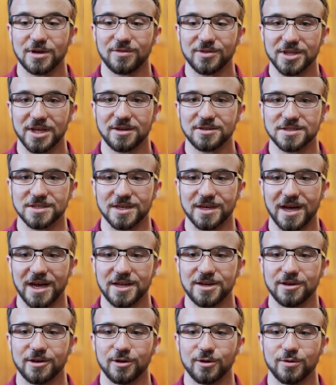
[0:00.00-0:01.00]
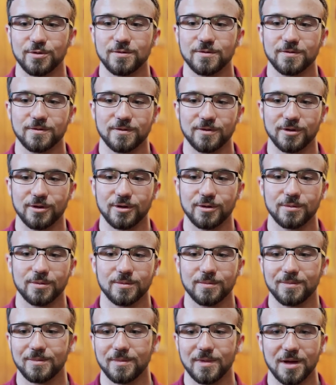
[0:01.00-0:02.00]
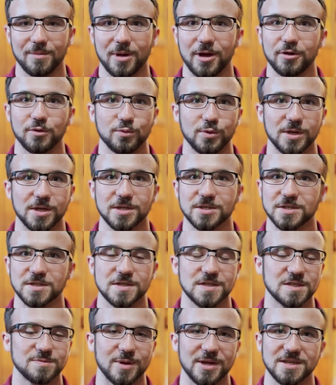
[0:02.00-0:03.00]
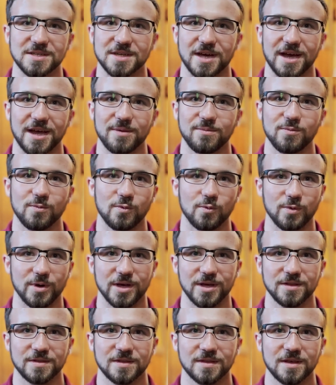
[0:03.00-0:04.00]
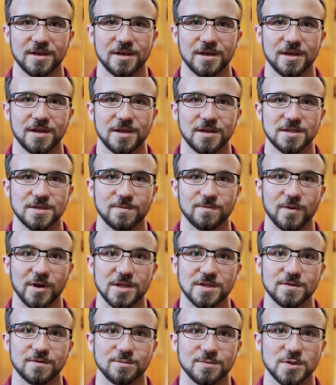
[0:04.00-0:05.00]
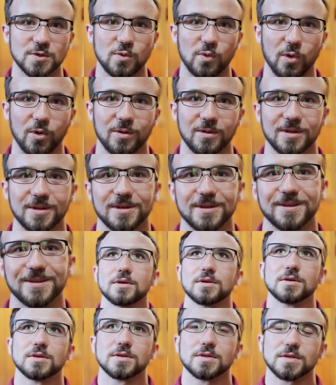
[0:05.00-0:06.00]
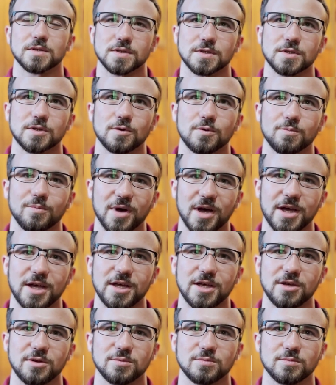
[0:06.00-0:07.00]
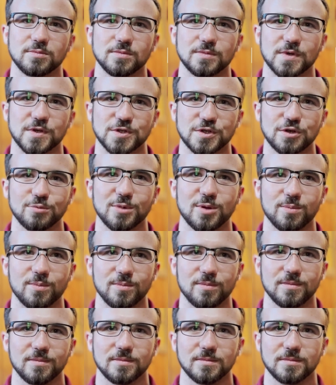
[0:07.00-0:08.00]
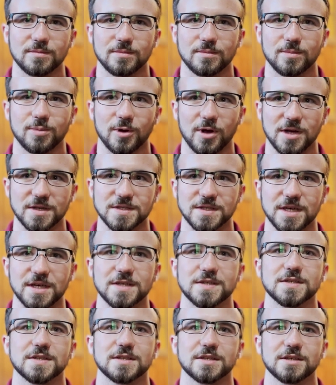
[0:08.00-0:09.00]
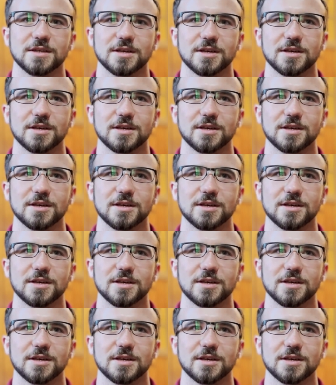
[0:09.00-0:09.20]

out to Idaho for about a week just to spend time with some friends from school. So my discernment process,